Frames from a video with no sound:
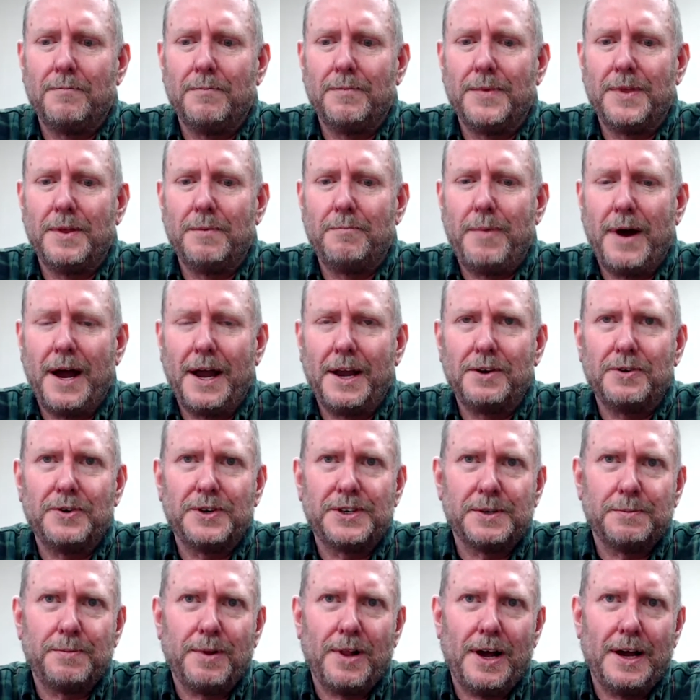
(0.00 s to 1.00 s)
binder
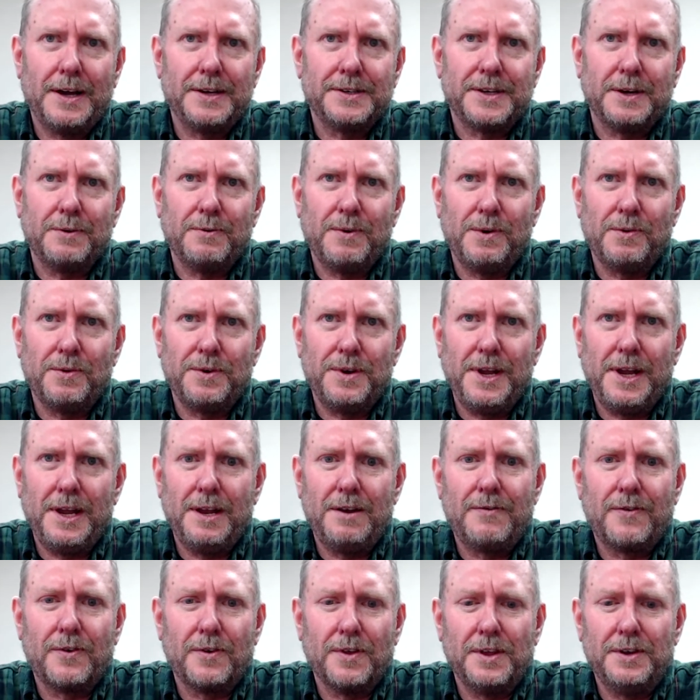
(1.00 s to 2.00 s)
supplies that we would need
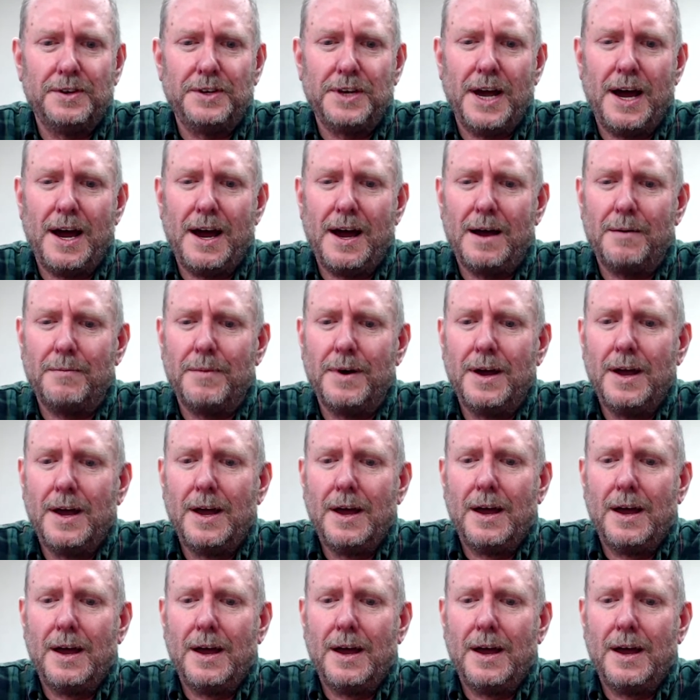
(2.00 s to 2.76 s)
for the job,